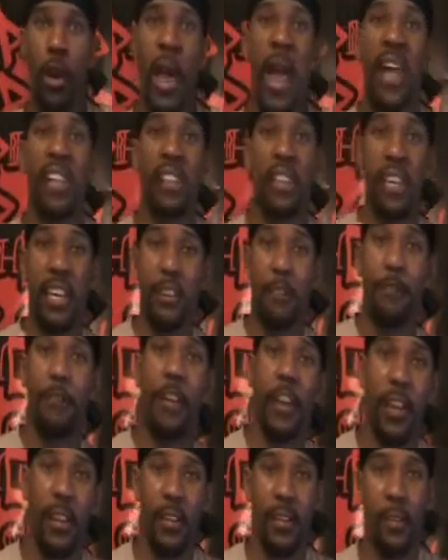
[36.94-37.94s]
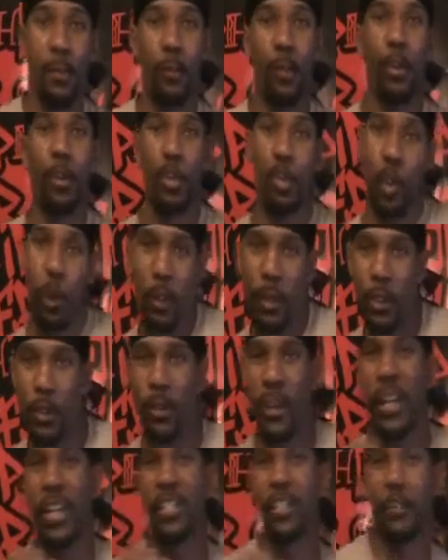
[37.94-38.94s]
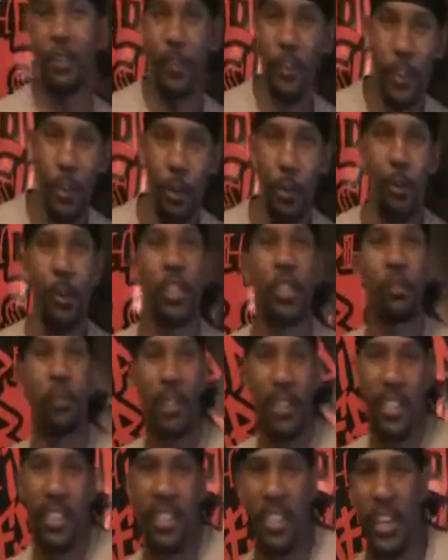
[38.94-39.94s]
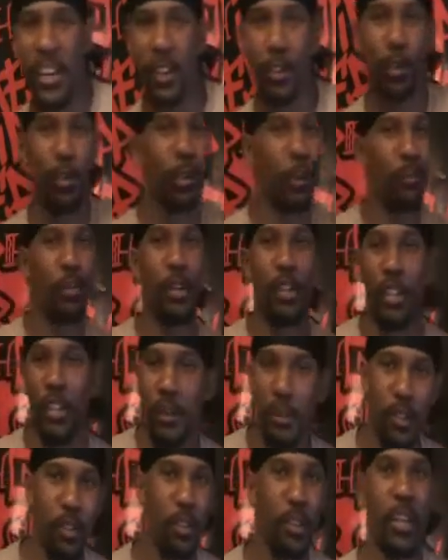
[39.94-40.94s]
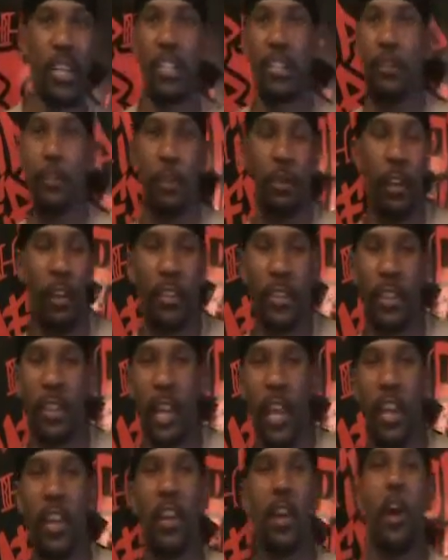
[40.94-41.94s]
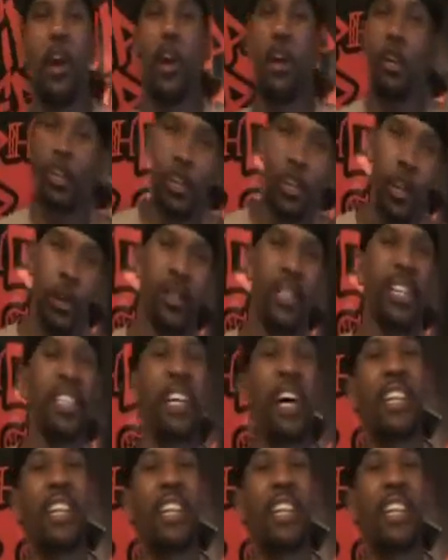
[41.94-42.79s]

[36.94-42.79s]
at the event, when you saw me doing the interview with Splinter Cell, doing the push-ups, doing the interview and everything, you know, there's